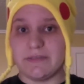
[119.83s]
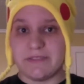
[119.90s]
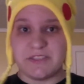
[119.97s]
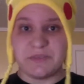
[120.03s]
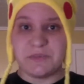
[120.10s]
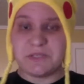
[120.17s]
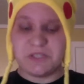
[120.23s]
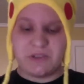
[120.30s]

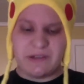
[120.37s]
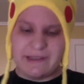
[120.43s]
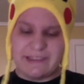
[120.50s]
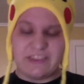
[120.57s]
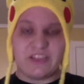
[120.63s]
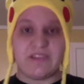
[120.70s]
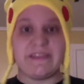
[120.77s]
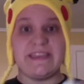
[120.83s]
This winter I
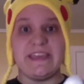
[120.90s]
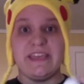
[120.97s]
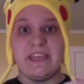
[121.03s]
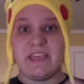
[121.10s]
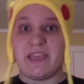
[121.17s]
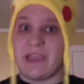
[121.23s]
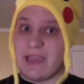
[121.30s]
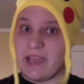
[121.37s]
can look
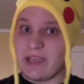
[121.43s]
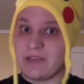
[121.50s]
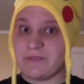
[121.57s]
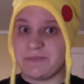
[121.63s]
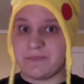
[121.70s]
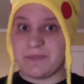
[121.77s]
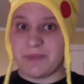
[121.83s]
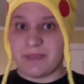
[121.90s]
geeky
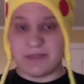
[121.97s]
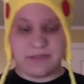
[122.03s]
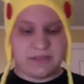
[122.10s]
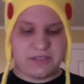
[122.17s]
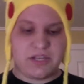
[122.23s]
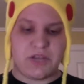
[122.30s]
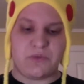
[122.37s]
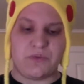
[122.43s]
and
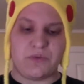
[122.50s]
stay